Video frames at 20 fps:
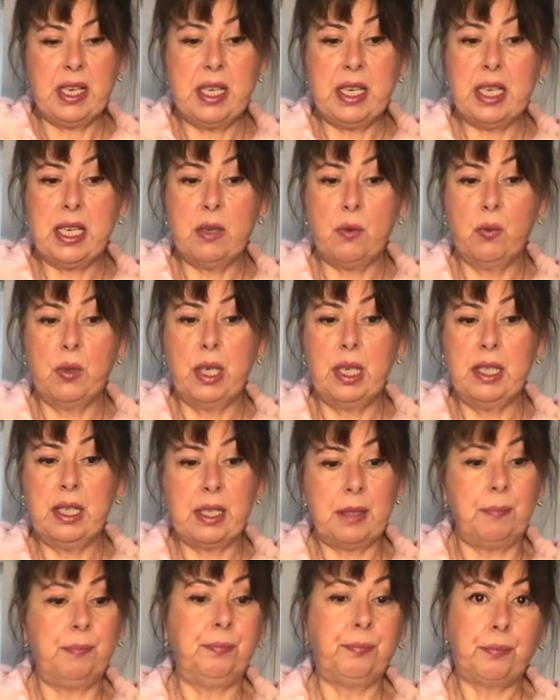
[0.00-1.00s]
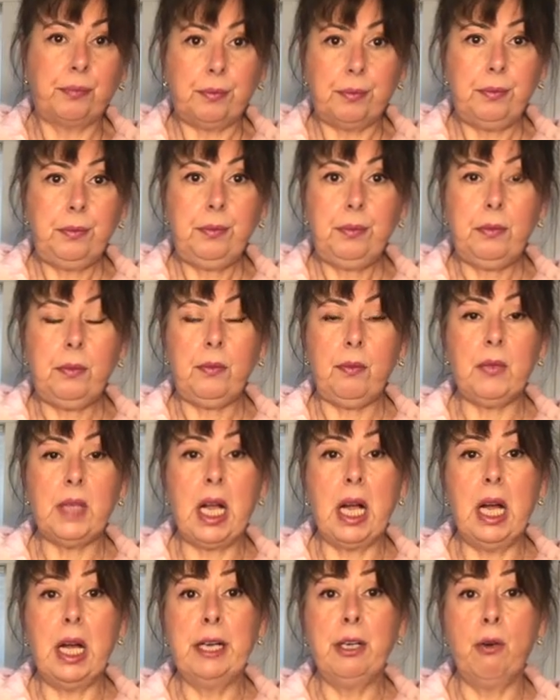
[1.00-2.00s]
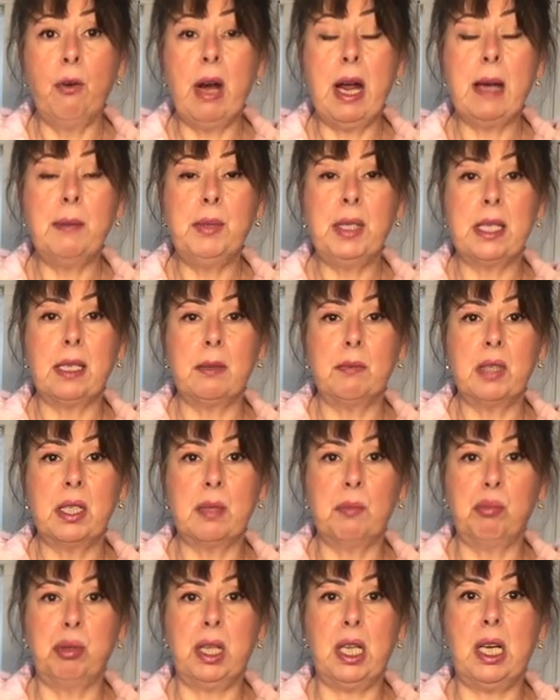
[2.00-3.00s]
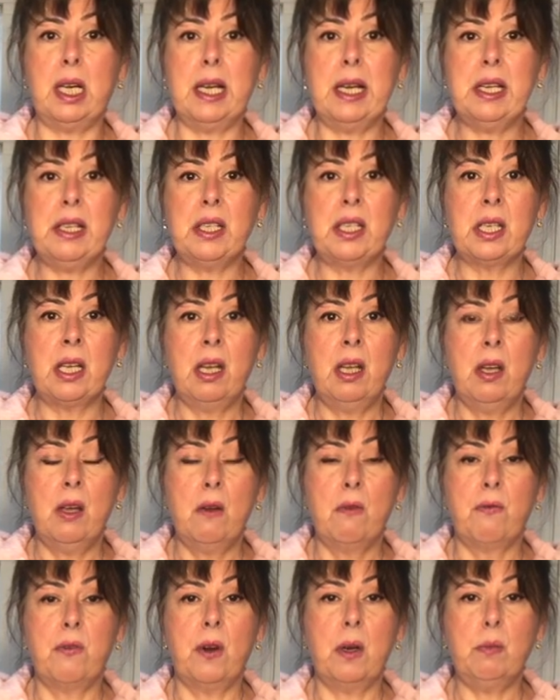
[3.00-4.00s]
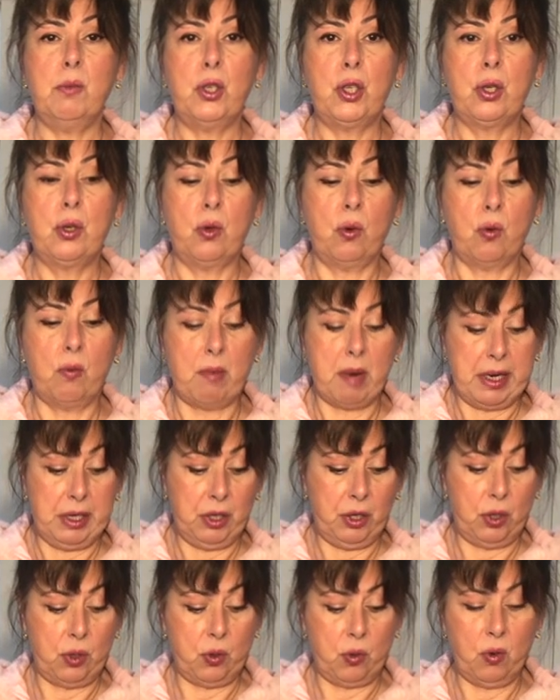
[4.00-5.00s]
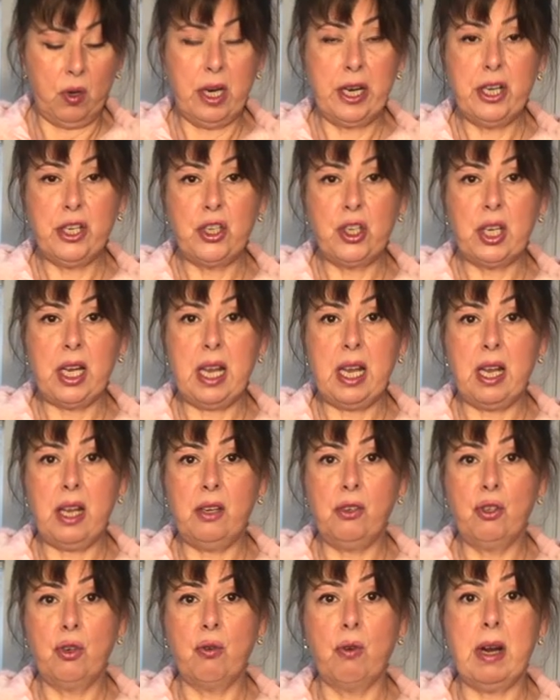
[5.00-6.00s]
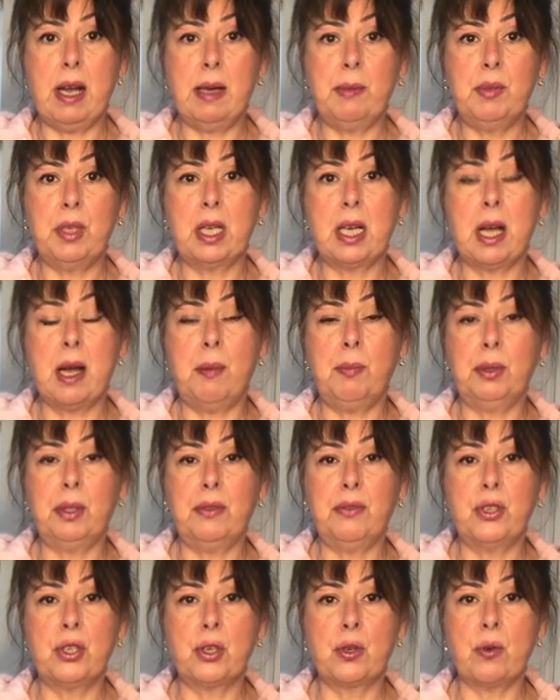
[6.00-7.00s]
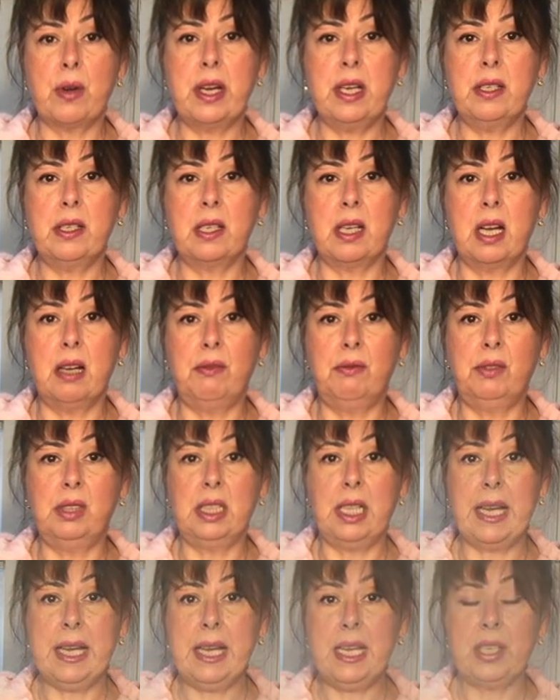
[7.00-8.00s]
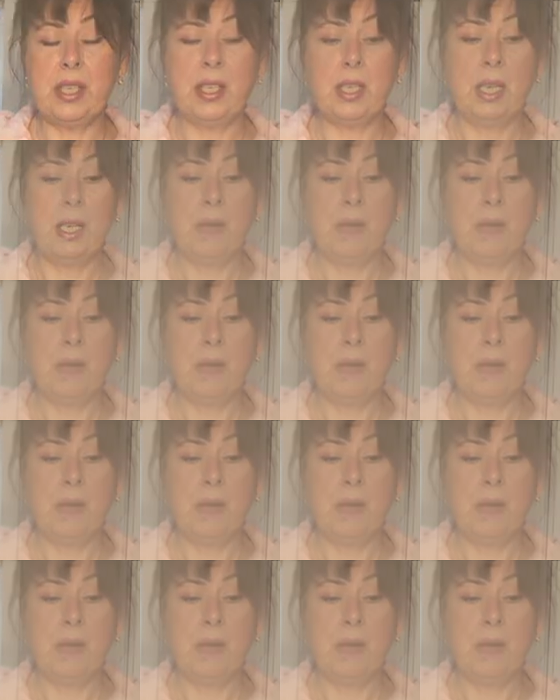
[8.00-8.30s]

did was I grabbed some supplies from my storage and grabbed a couple of strings of light.